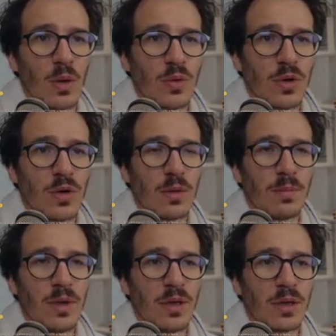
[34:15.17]
We're gonna
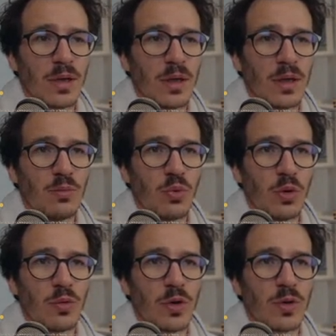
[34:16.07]
make a
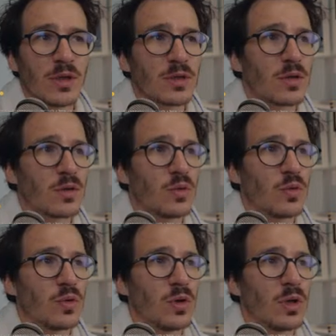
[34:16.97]
pull request
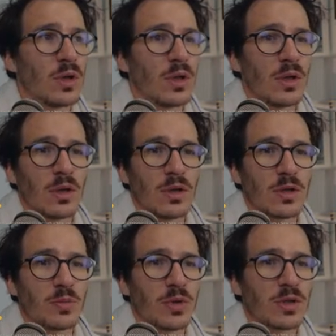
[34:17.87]
to this
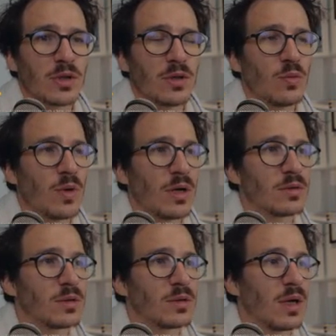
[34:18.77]
person. Wow,
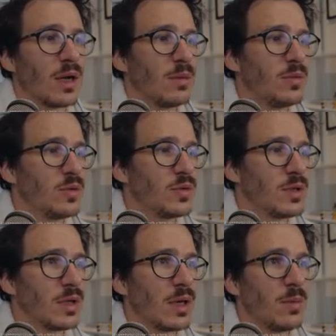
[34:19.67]
I'm
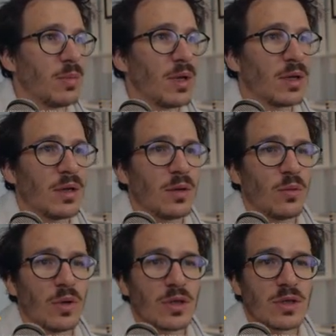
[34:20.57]
using a plugin
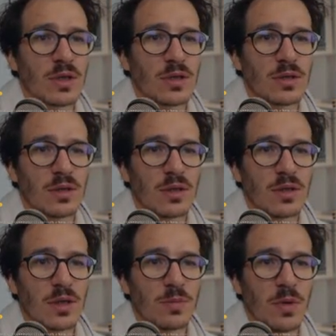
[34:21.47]
with six that
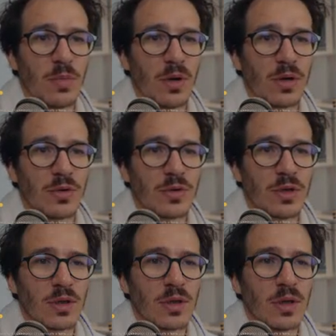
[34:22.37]
six people are
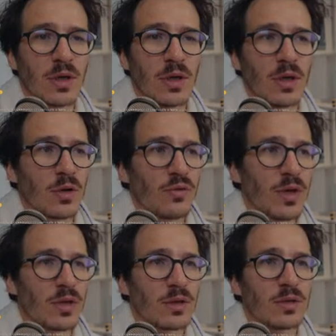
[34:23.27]
using.
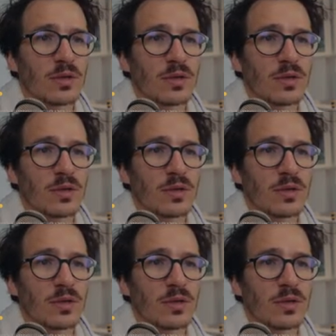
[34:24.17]
Great.